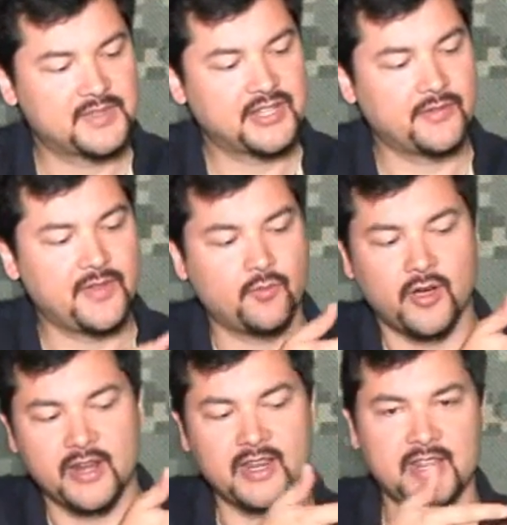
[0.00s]
So if you
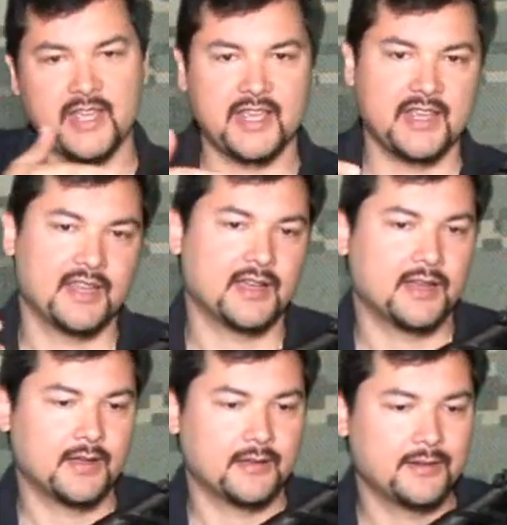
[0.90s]
wanted a
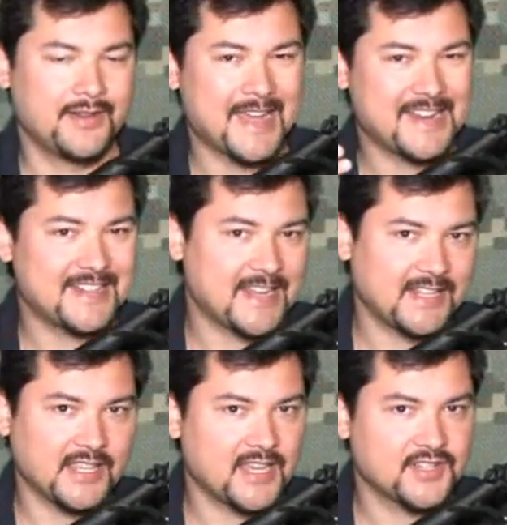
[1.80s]

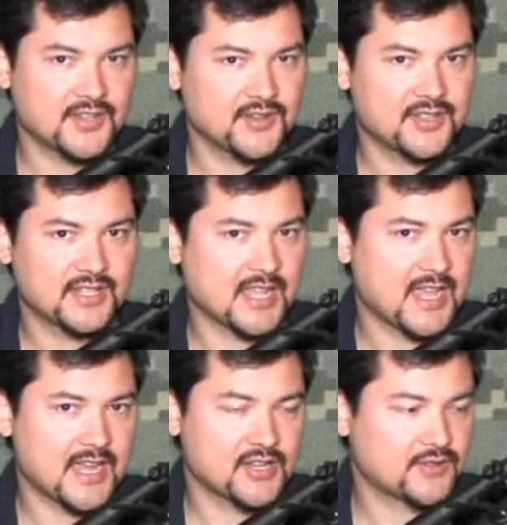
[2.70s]
night-day laser /
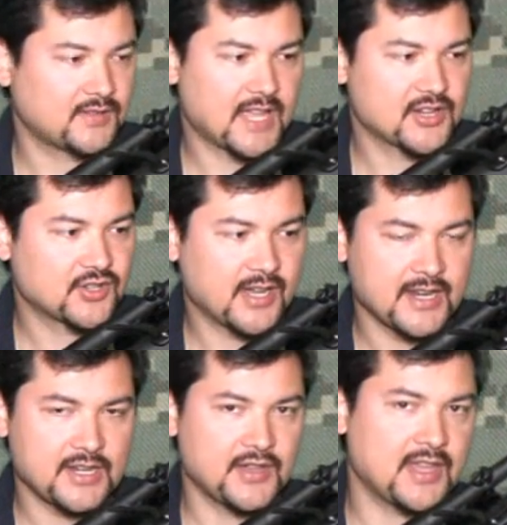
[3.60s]

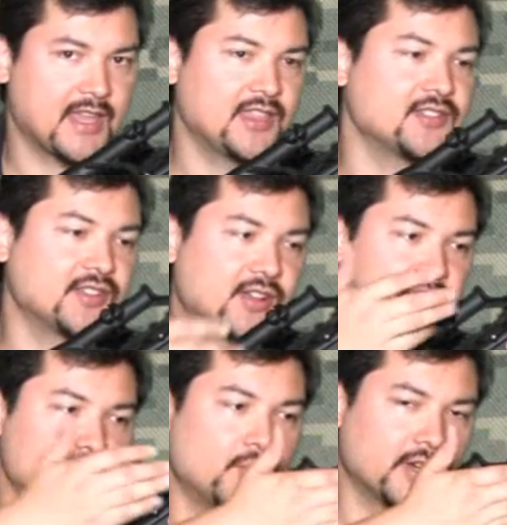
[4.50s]
flashlight, you can get those
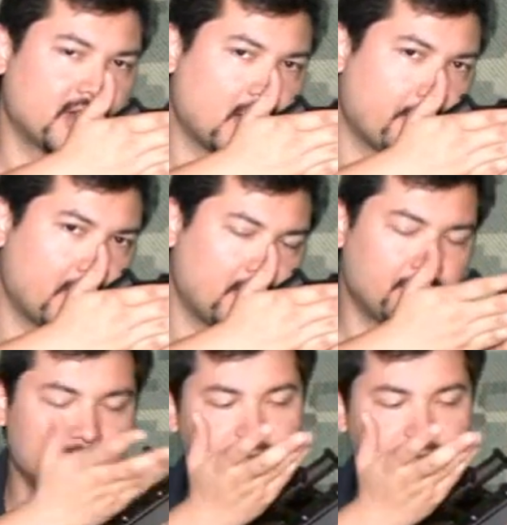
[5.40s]
all as one combo.